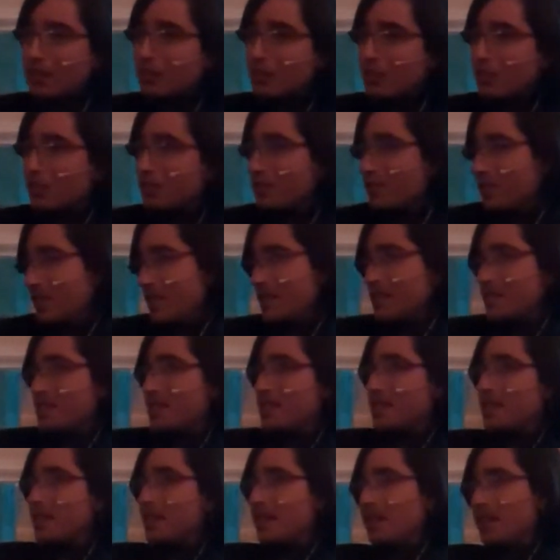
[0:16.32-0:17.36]
Corey
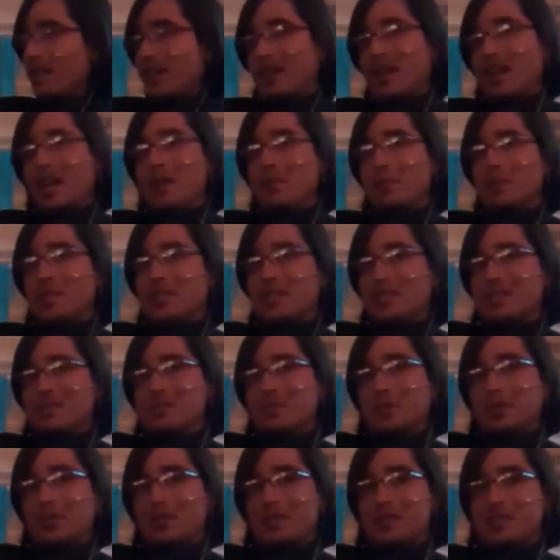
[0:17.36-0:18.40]
Valencia, and I am a
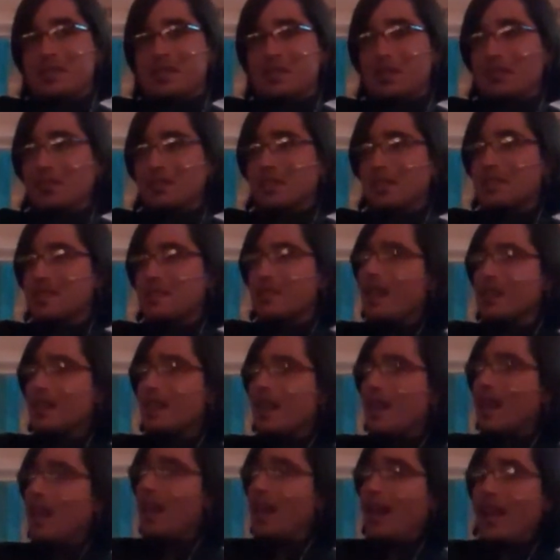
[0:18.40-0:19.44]
disability consultant
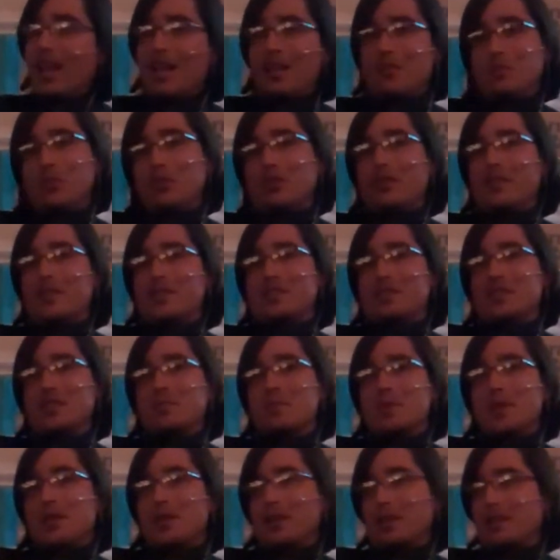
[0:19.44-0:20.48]
and motivational
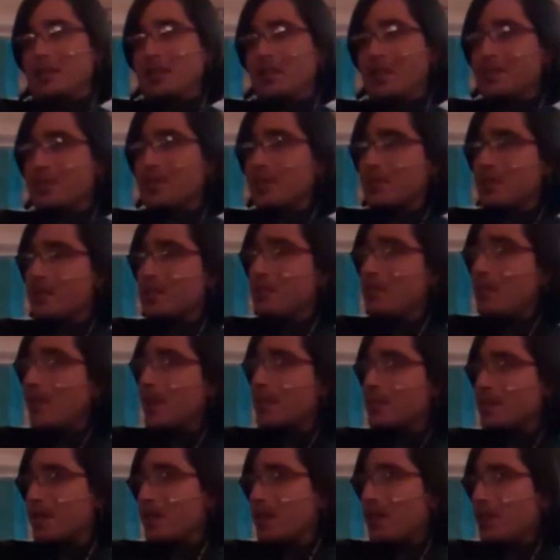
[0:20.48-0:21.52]
speaker in Las Cruces, New
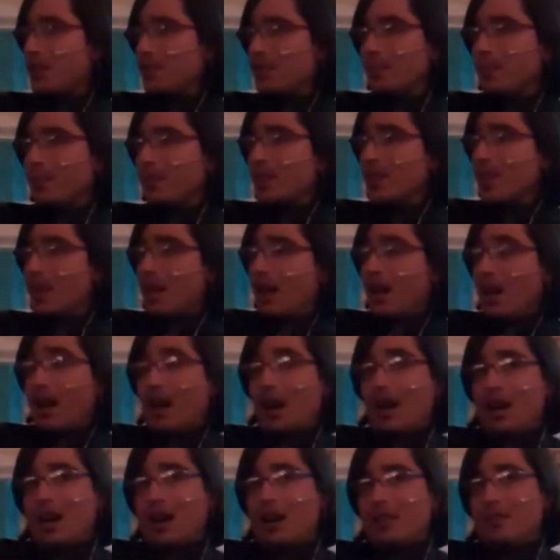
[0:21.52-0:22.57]
Mexico.
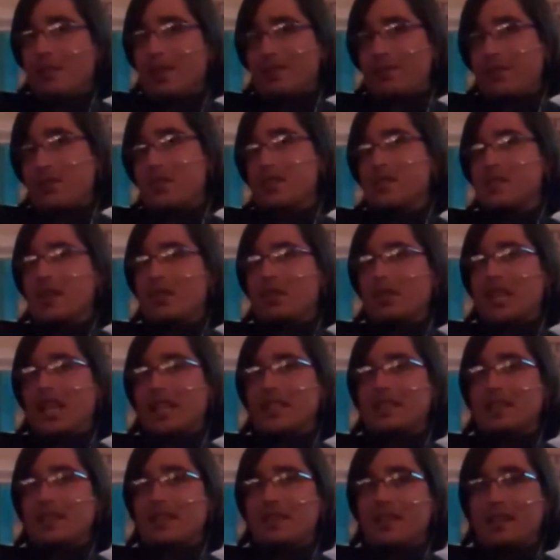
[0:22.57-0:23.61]
At first, I would like
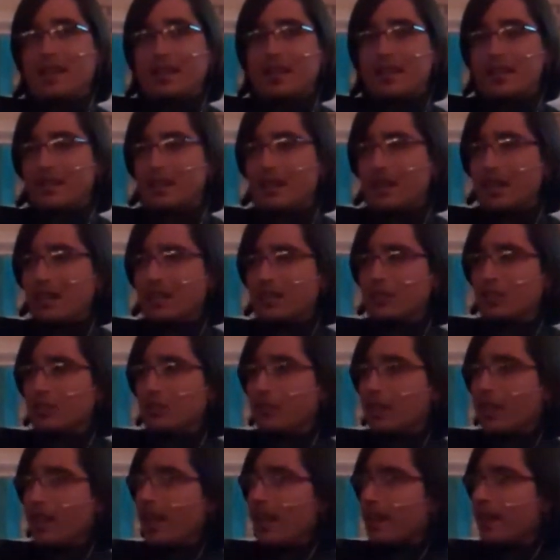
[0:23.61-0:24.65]
to thank
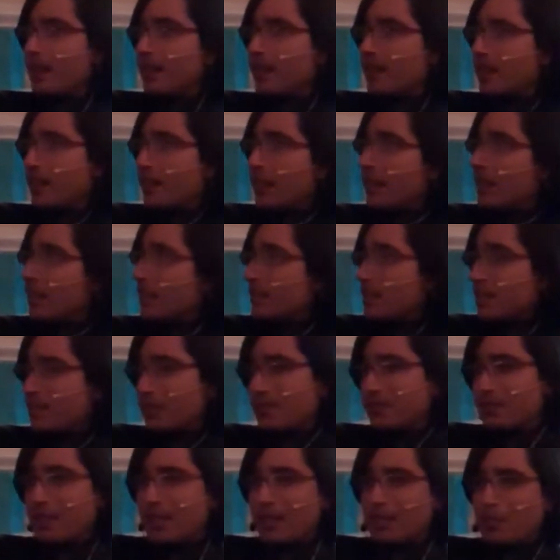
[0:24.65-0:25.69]
LULAC
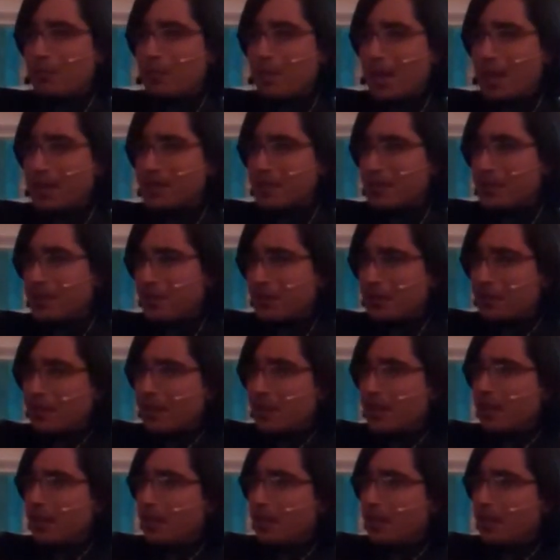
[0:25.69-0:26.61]
El Paso